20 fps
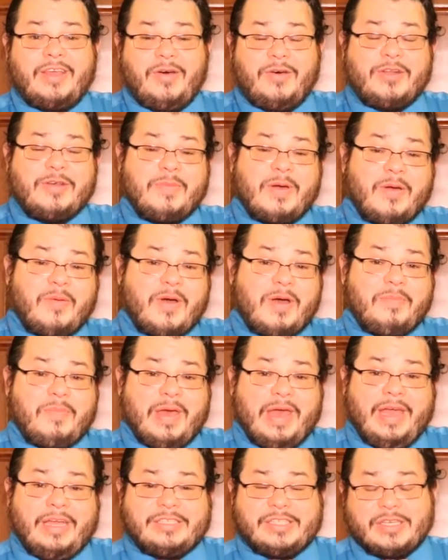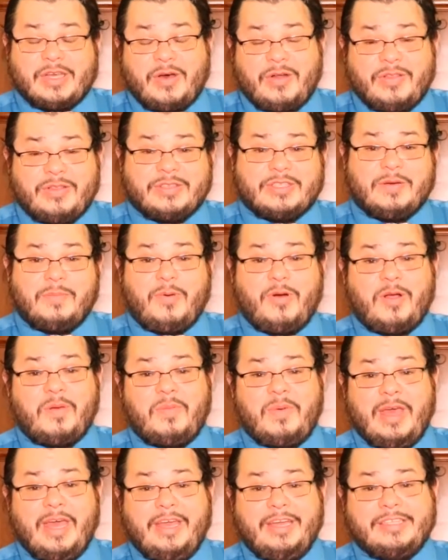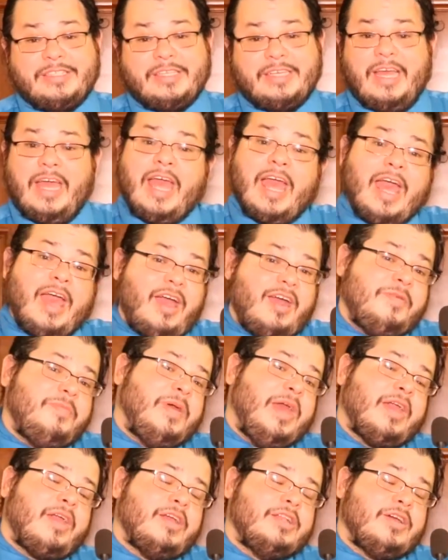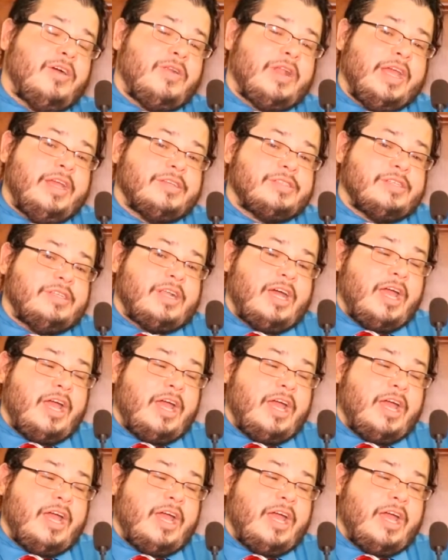go to my webpage and go to the support page and make a donation.